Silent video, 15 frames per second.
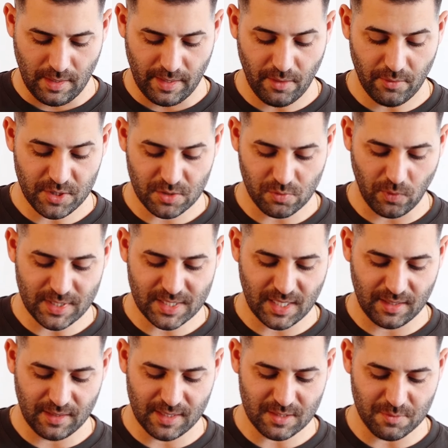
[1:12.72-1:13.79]
Then we're just
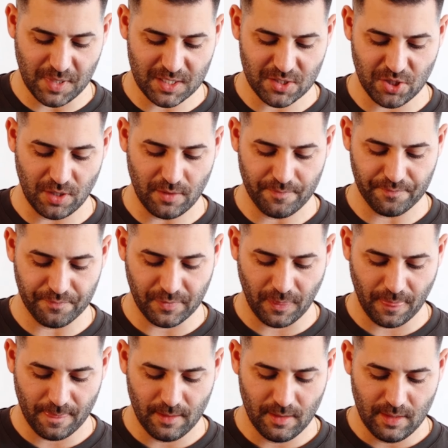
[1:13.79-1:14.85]
whisking this mixture
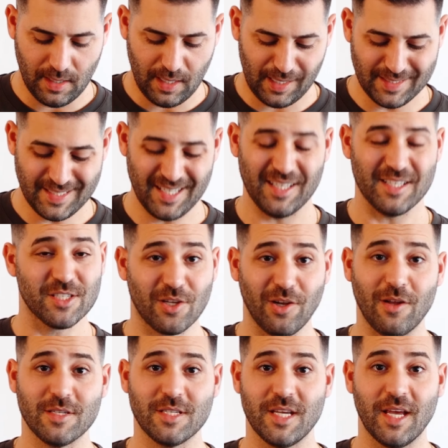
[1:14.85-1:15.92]
until it's
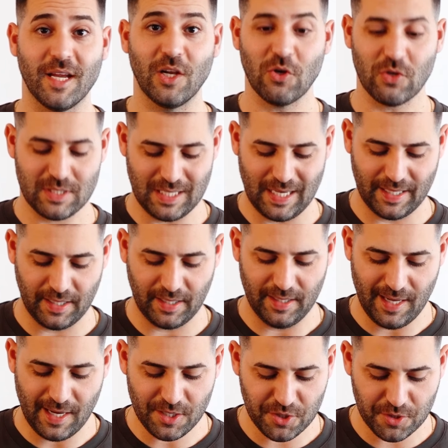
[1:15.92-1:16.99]
glossy and looks like a
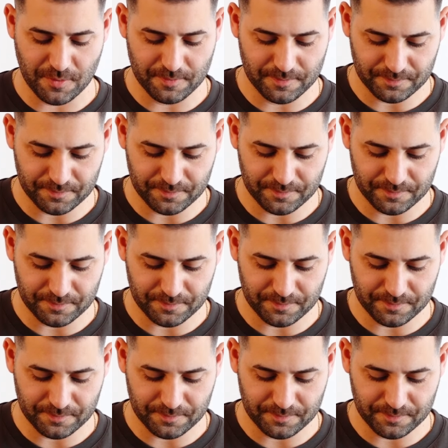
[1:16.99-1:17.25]
ganache.